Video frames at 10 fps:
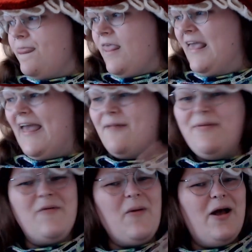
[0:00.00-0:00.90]
can be
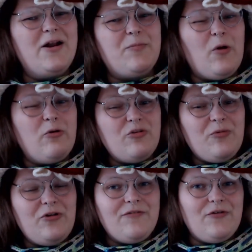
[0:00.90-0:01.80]
very
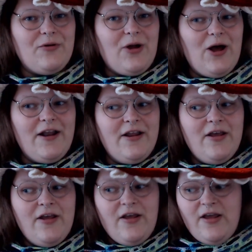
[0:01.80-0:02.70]
unapproachable if you're not
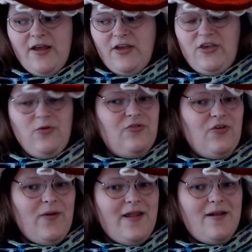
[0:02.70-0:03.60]
used
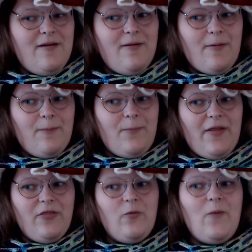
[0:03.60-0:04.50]
to it, but
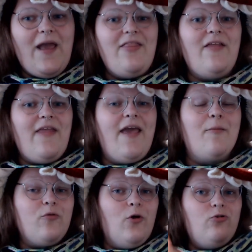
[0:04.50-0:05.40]
the way that they
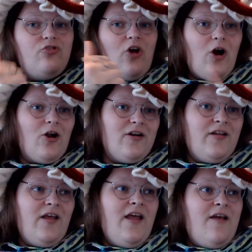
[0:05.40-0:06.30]
approach art
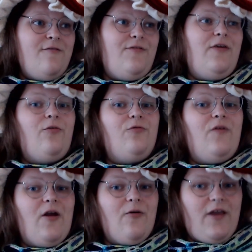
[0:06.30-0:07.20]
feels
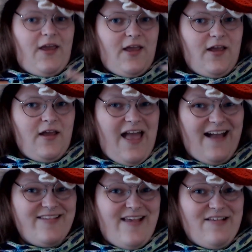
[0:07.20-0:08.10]
very
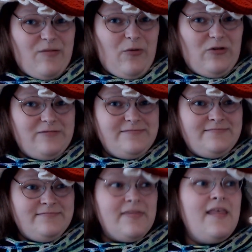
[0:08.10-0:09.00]
accessible,
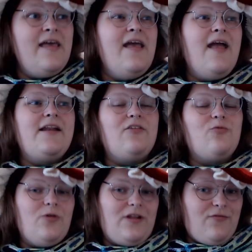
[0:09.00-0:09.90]
and it's
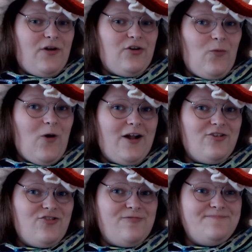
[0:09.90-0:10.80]
really fun to
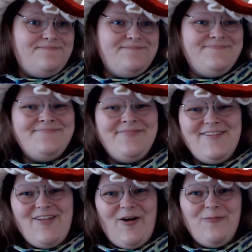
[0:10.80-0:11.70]
watch.
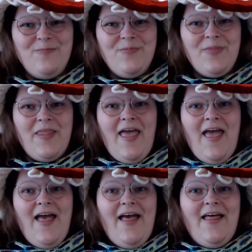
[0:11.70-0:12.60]
So
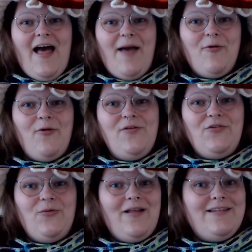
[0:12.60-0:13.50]
I'm going
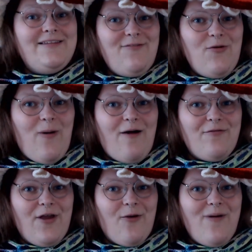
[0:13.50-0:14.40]
to leave you off
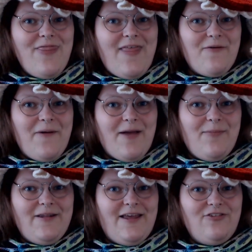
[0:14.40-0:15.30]
there with that
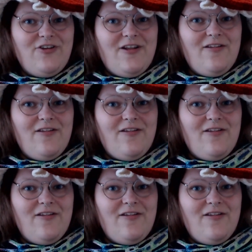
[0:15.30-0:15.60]
recommendation.